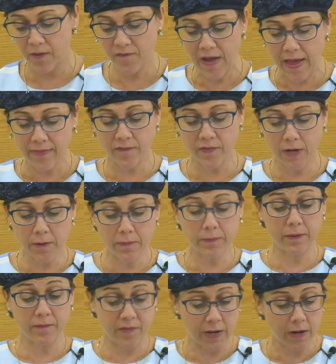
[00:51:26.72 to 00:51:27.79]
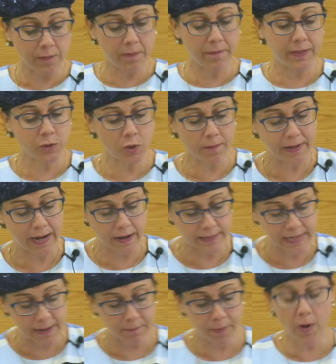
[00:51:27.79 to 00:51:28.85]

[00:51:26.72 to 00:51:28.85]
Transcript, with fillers: their father. Vayomer Madua Miharten